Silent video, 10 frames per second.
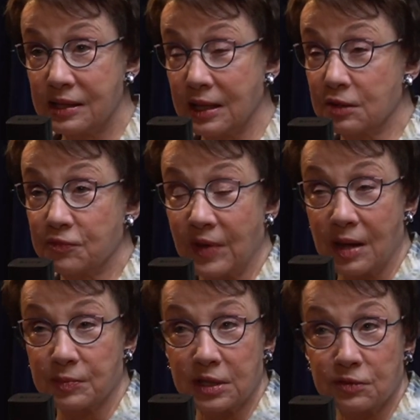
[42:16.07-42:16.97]
Think a
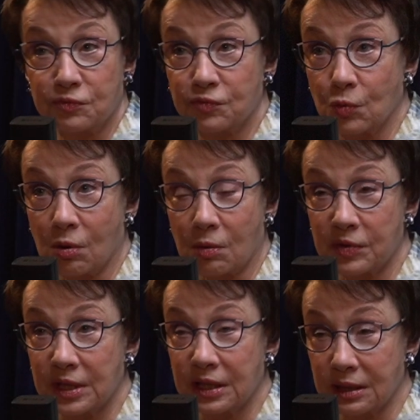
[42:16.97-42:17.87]
family of four
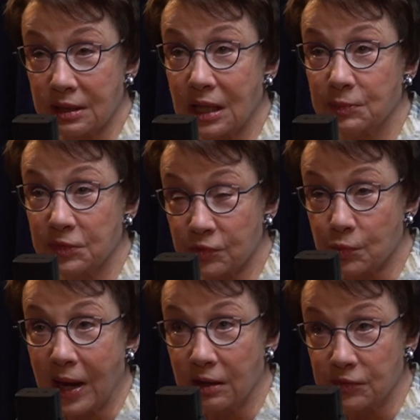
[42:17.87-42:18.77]
with an income of
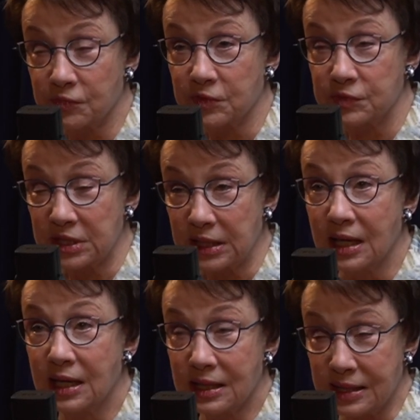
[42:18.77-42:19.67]
around
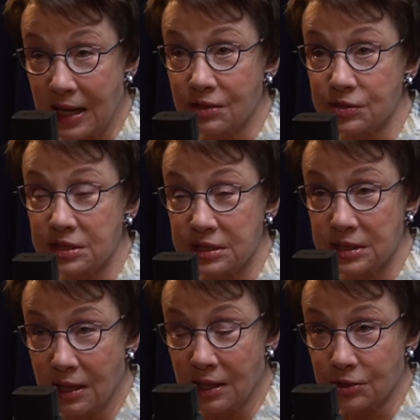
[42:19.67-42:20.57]

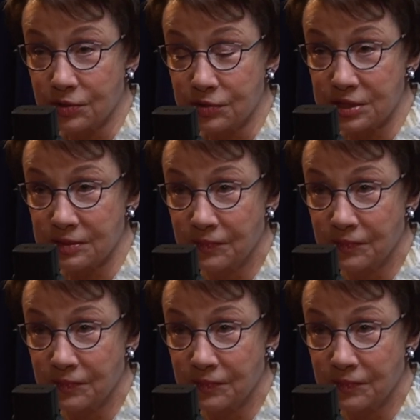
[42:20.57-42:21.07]
$50,000.